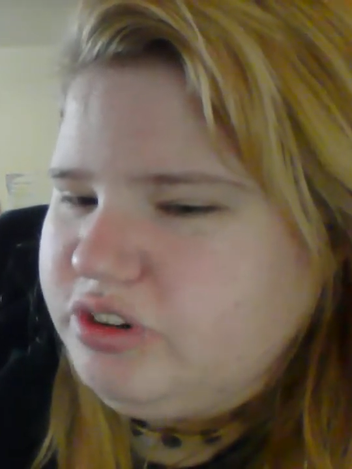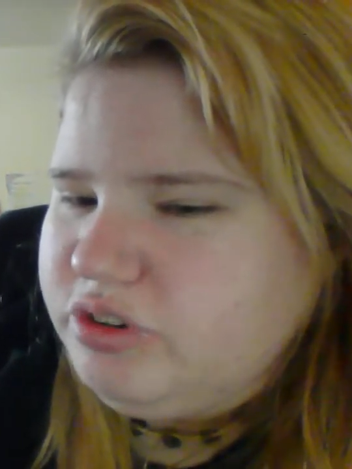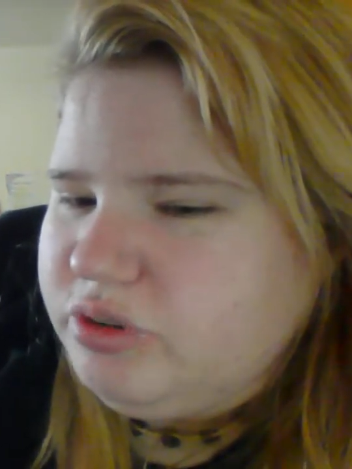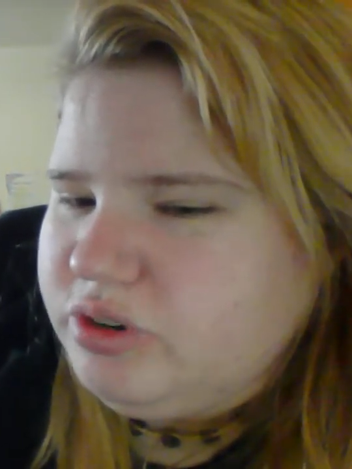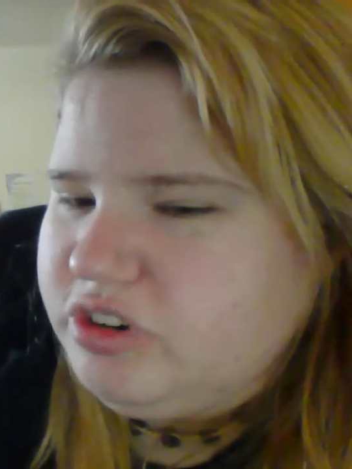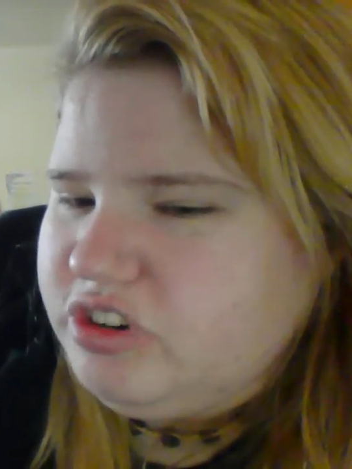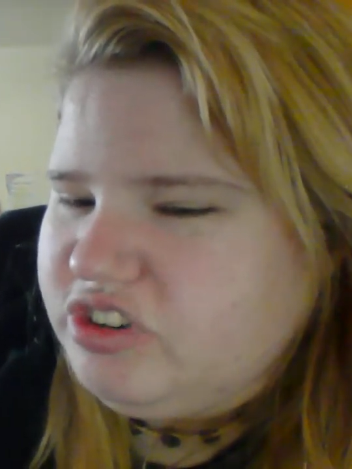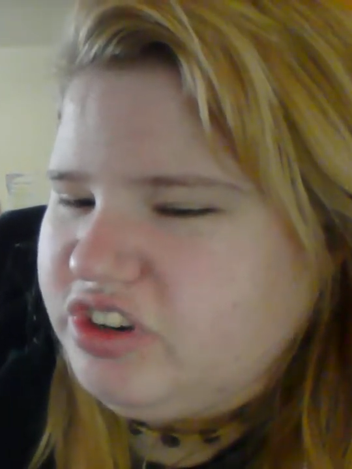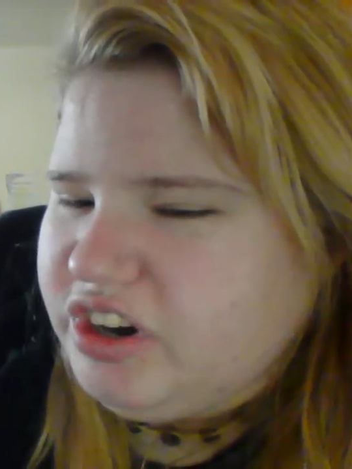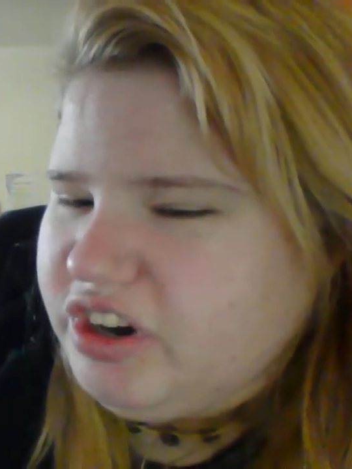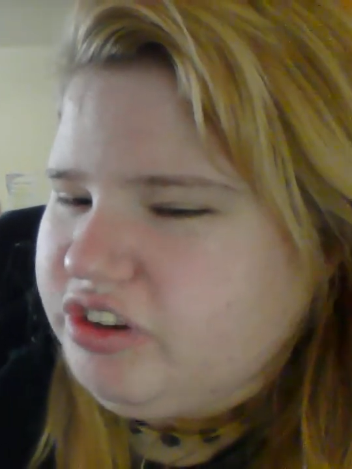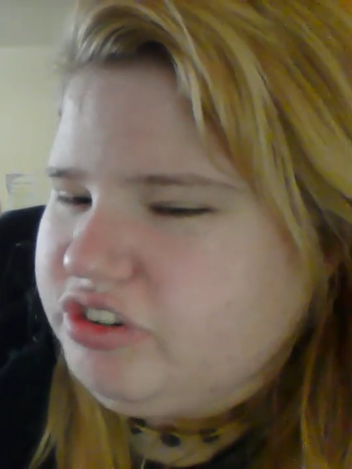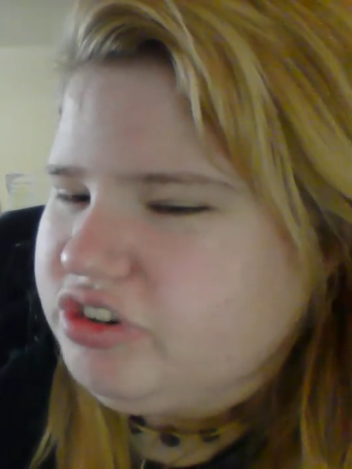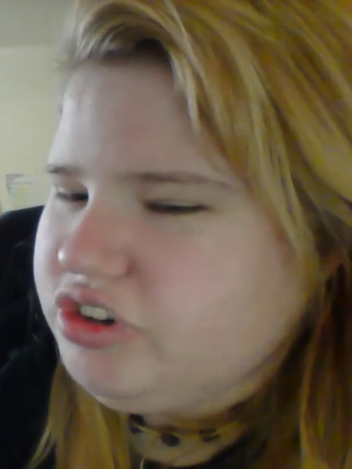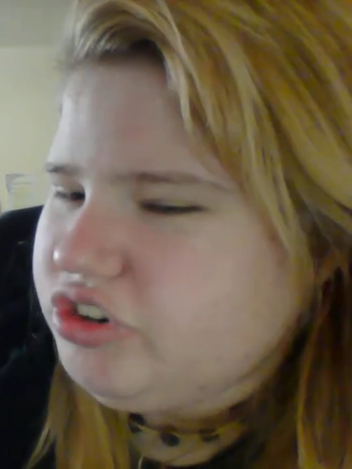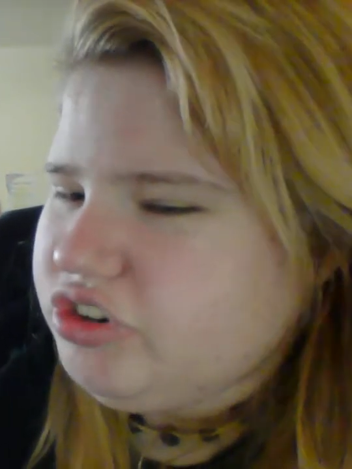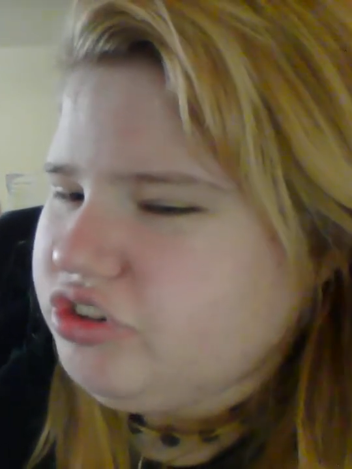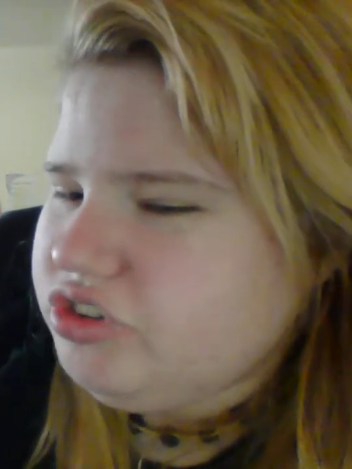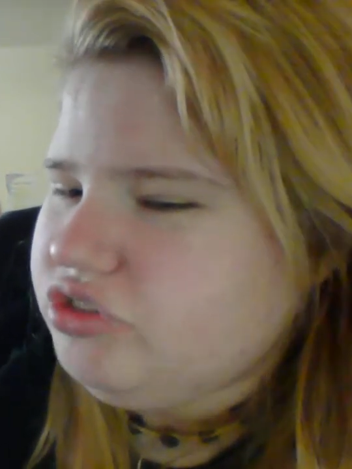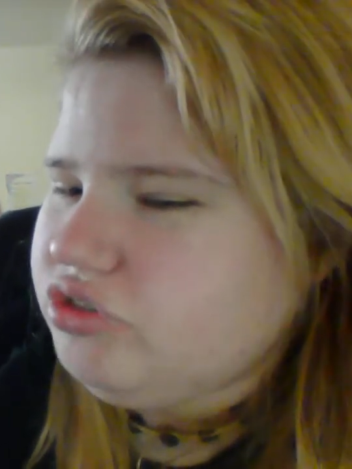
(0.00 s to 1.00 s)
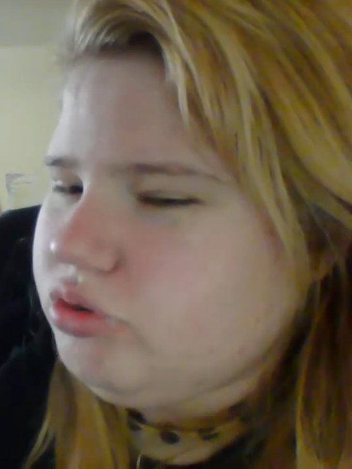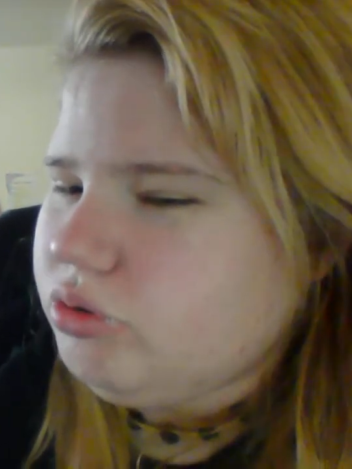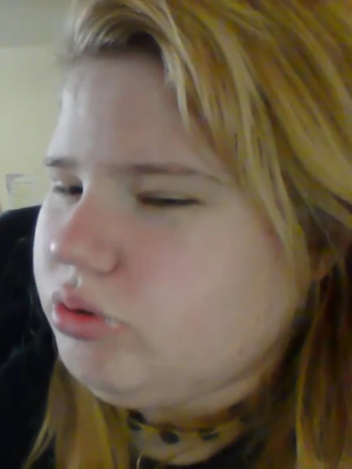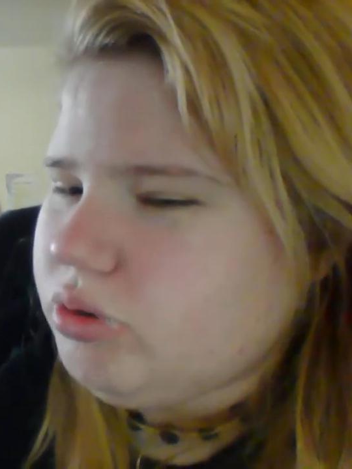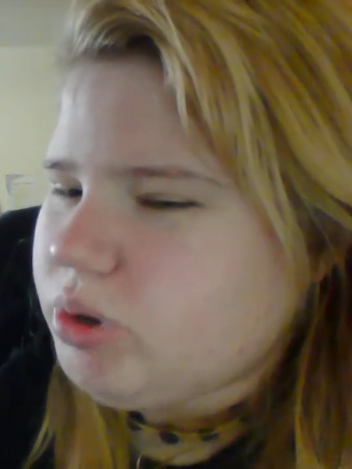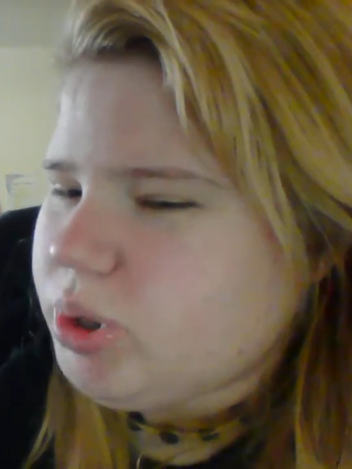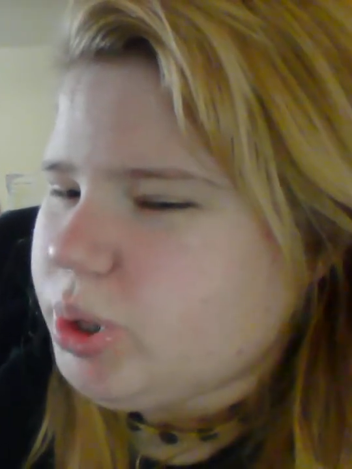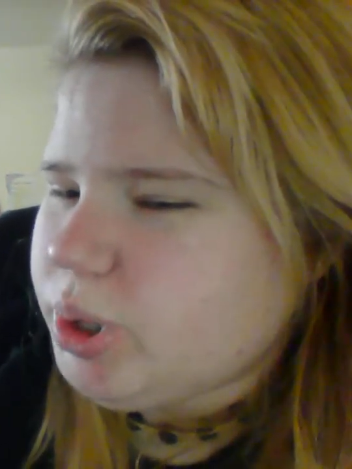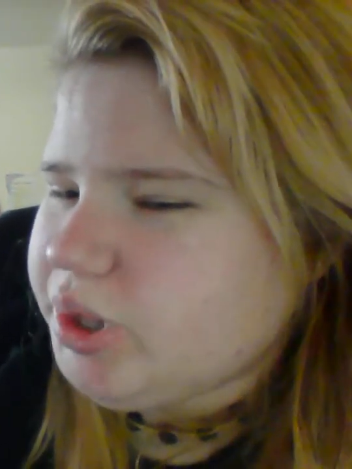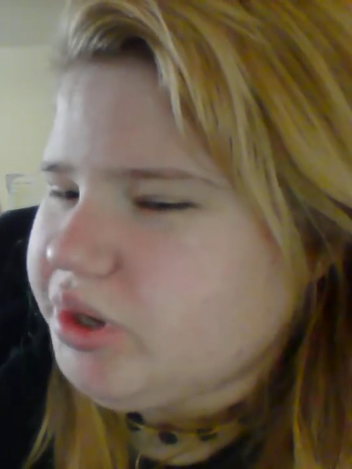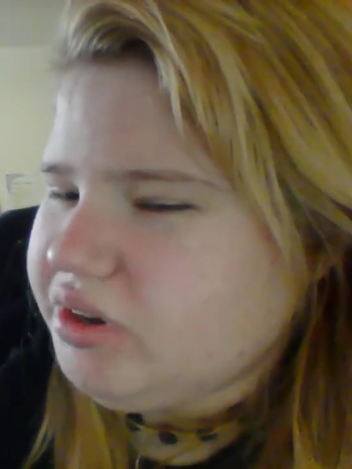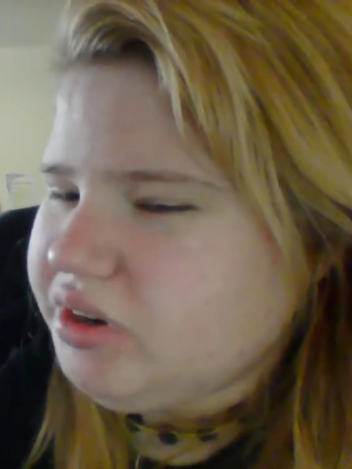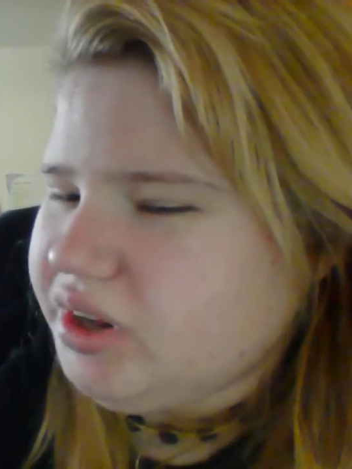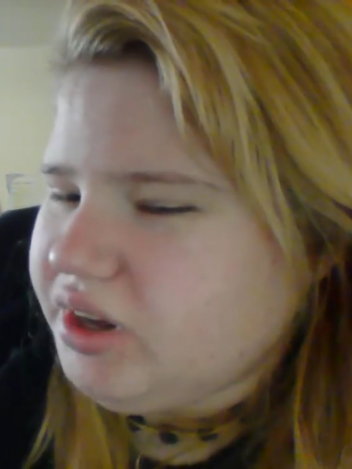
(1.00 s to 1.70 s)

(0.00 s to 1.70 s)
to a treasure store and